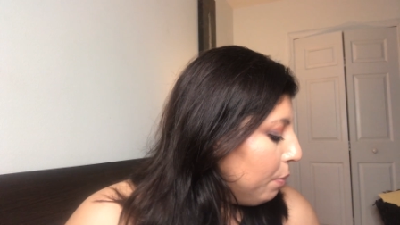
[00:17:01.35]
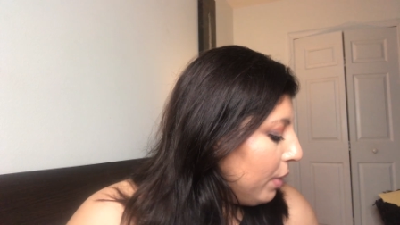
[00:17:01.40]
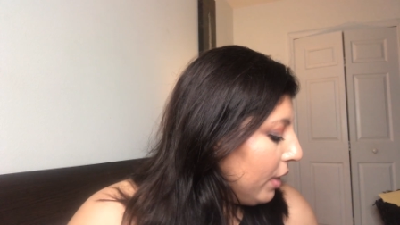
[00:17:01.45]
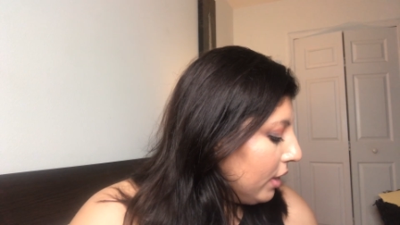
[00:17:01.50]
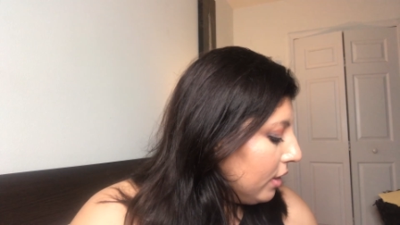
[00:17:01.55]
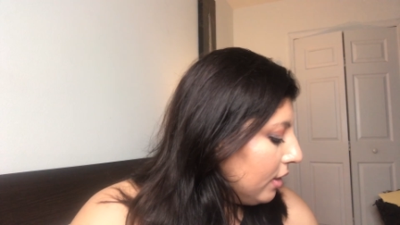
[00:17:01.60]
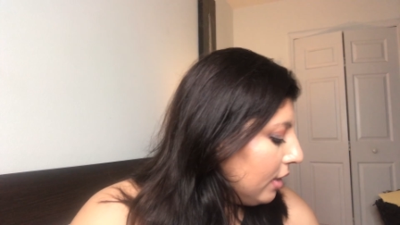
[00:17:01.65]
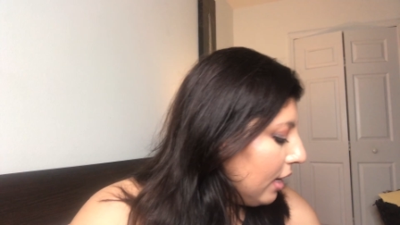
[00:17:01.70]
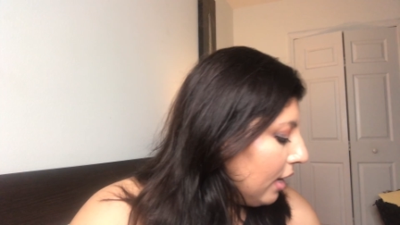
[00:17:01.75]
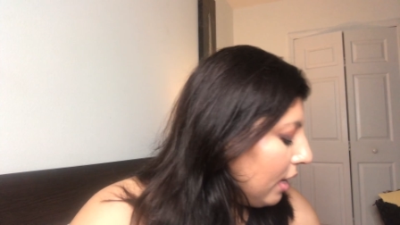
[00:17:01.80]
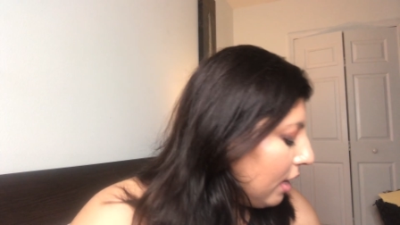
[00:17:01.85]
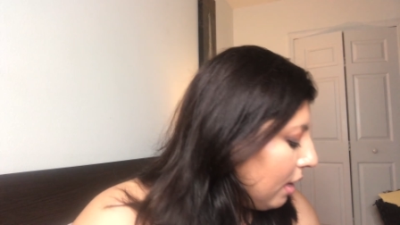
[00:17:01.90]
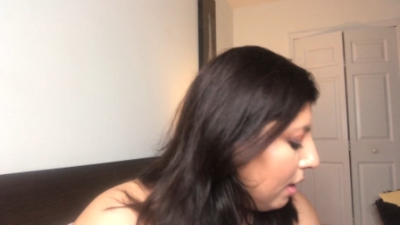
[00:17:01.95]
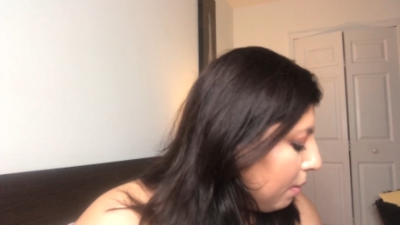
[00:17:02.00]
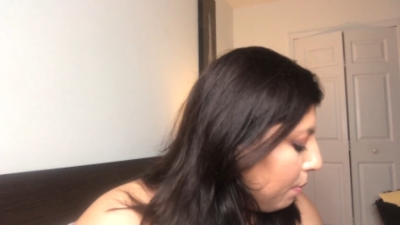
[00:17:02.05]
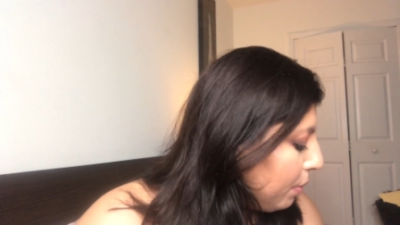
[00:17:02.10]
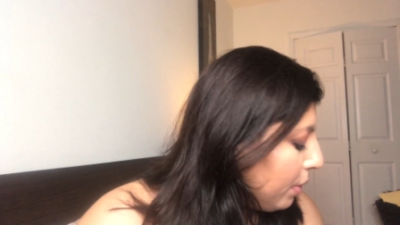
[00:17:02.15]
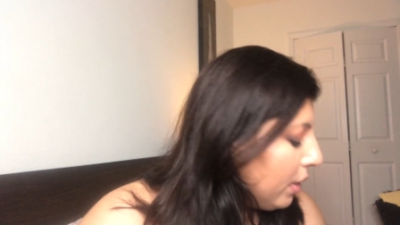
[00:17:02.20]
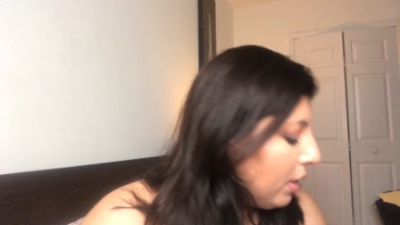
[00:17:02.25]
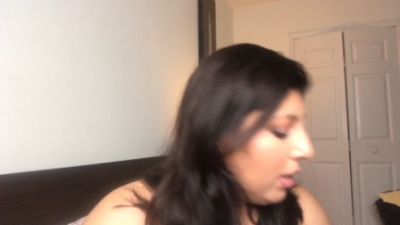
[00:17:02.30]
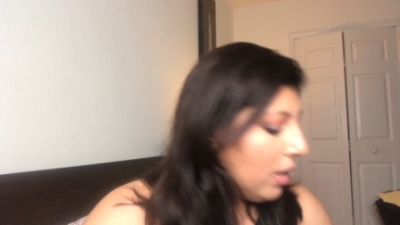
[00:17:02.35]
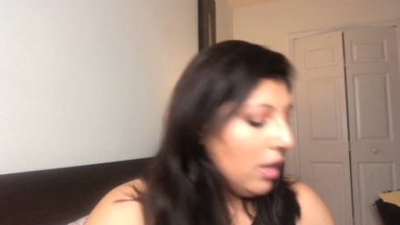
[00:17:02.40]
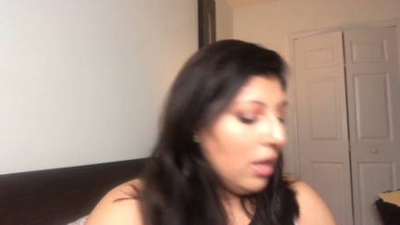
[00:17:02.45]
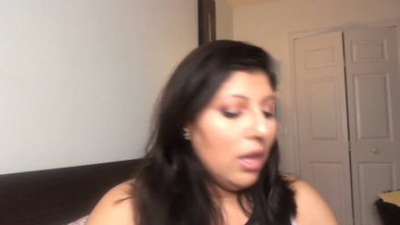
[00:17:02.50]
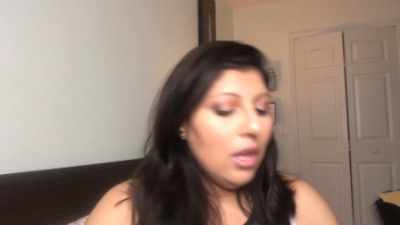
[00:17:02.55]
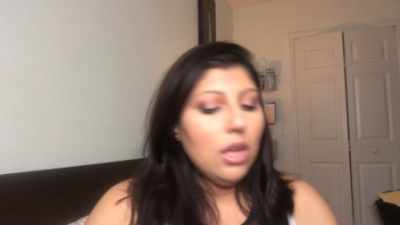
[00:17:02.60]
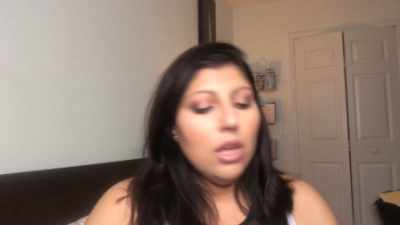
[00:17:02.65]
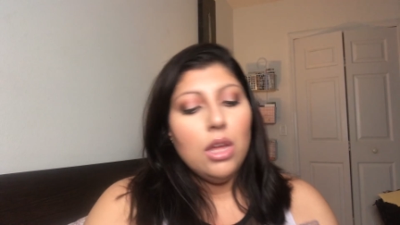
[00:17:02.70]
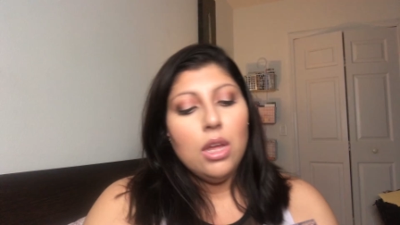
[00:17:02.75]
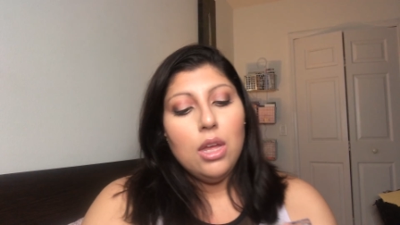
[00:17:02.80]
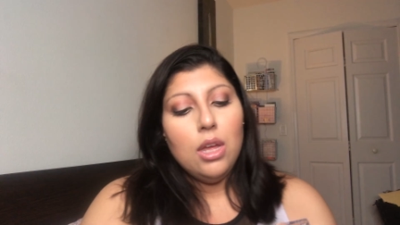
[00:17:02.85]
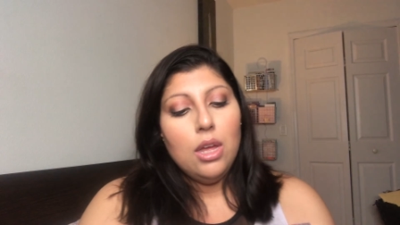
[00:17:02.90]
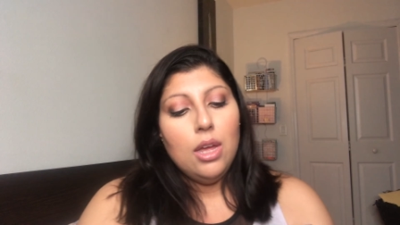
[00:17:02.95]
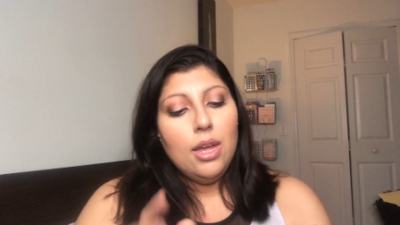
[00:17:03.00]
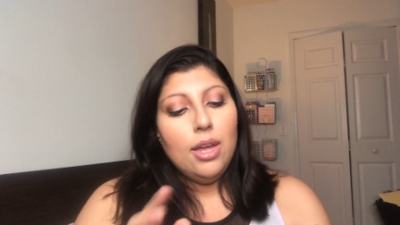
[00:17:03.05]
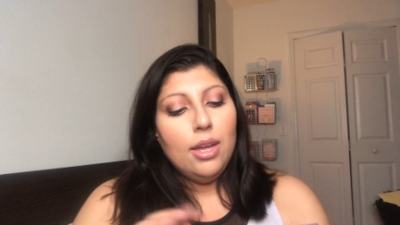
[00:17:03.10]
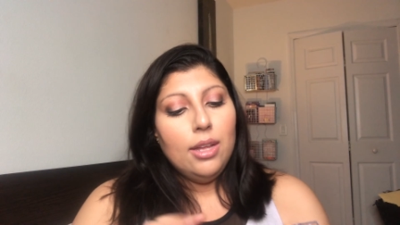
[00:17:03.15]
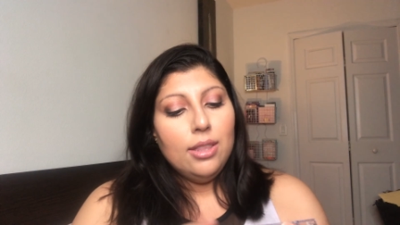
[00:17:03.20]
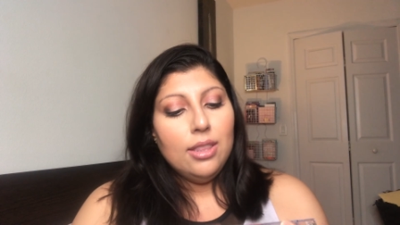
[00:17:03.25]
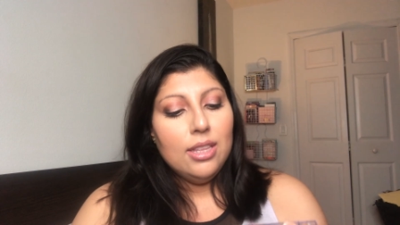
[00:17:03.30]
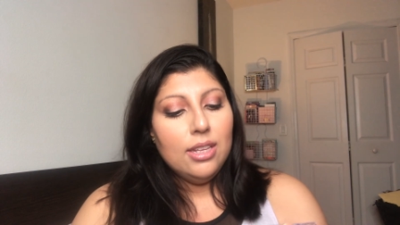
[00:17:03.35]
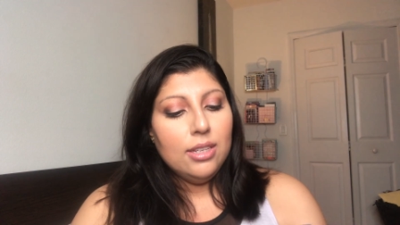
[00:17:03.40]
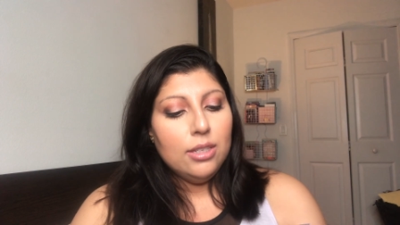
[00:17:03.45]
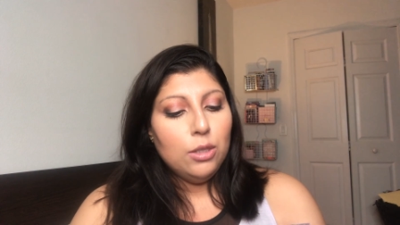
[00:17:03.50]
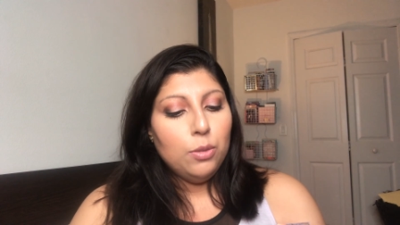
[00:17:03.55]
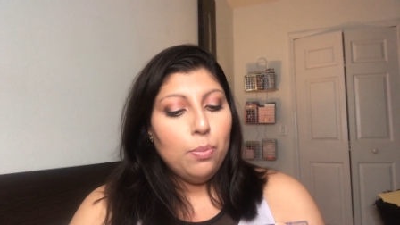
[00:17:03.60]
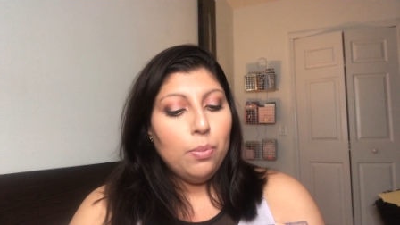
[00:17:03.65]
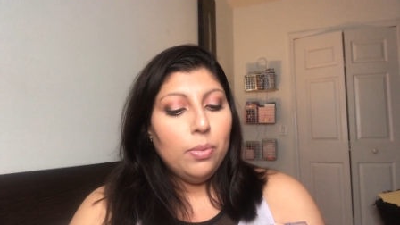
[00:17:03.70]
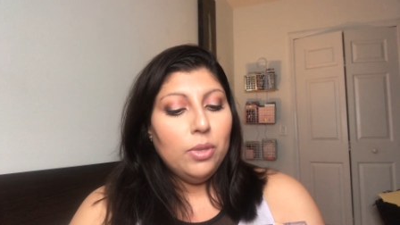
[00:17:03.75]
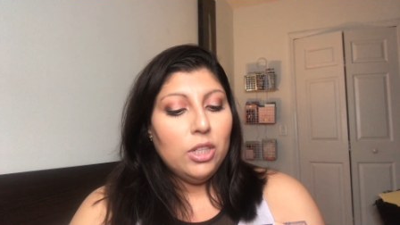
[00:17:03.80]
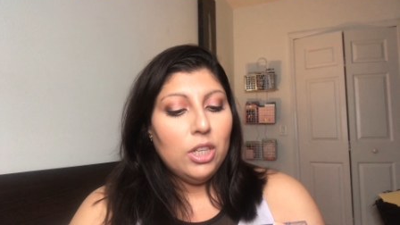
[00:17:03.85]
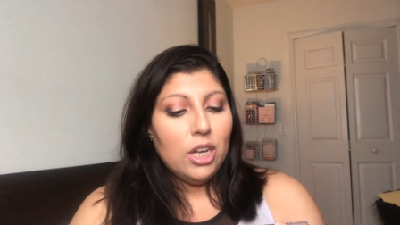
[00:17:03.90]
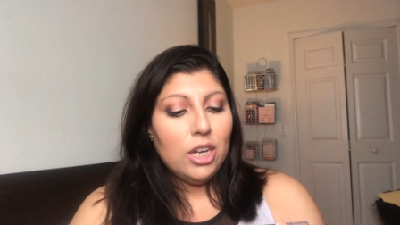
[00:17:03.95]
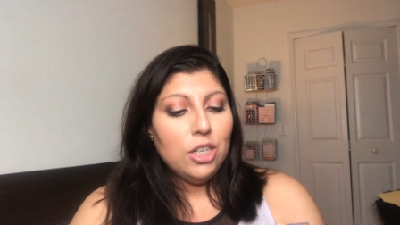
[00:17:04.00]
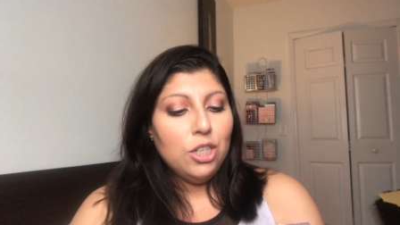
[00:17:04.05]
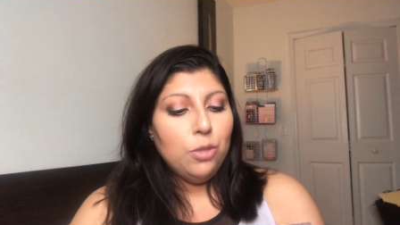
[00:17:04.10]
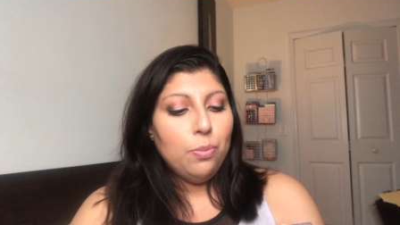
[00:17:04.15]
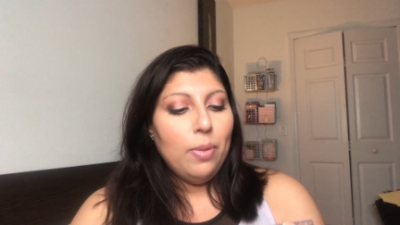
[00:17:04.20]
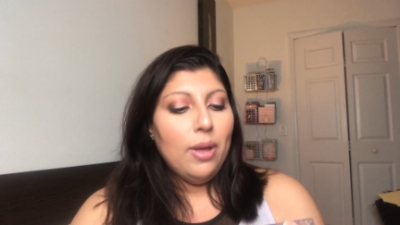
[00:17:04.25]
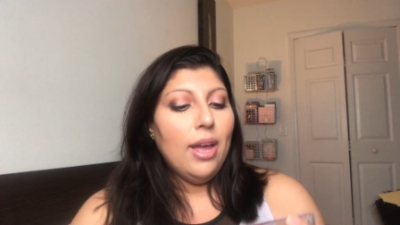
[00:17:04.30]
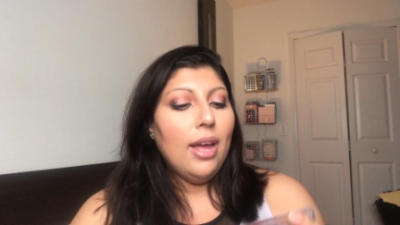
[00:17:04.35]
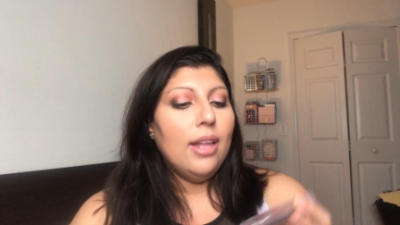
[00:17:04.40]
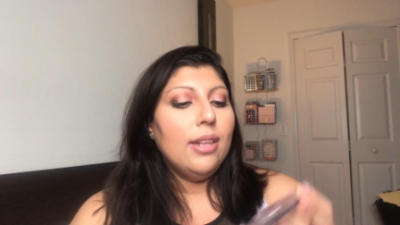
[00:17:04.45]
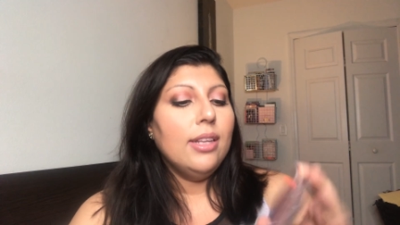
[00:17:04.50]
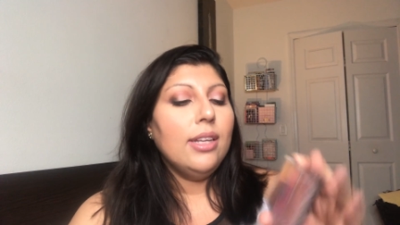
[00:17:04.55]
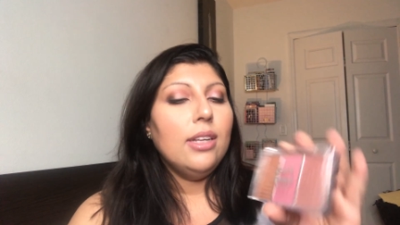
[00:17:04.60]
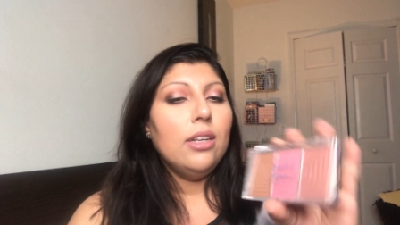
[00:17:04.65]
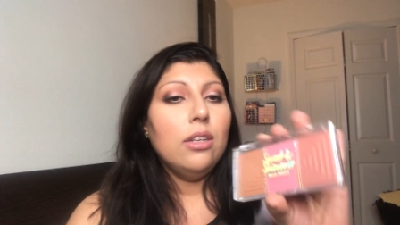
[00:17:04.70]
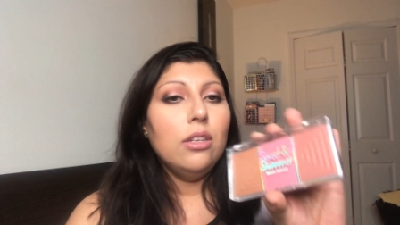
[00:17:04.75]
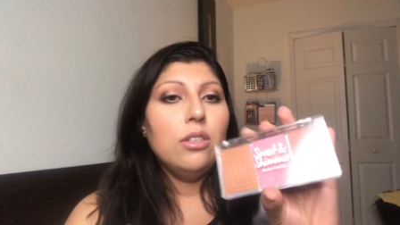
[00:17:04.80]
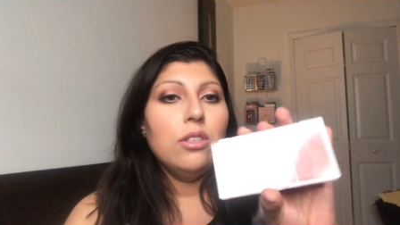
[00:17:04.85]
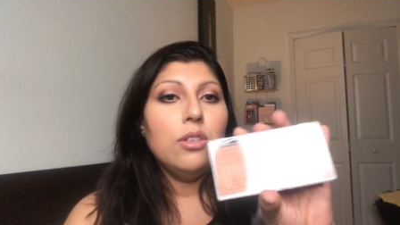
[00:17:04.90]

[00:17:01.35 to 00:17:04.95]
picked up this blush palette.